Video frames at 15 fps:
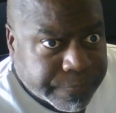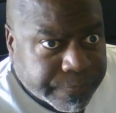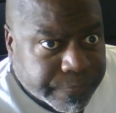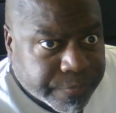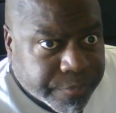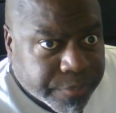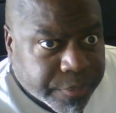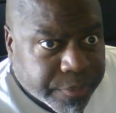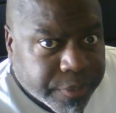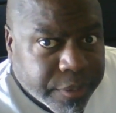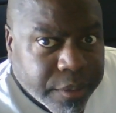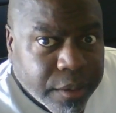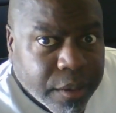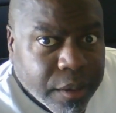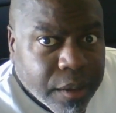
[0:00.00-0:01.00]

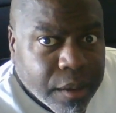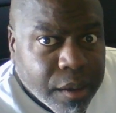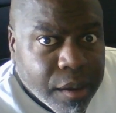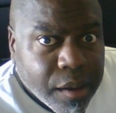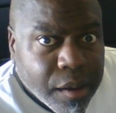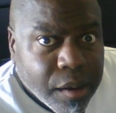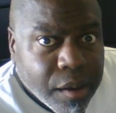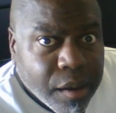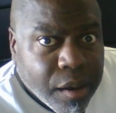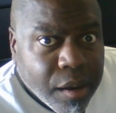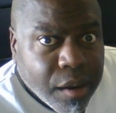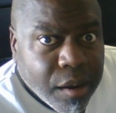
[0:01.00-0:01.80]
No one is speaking in this clip.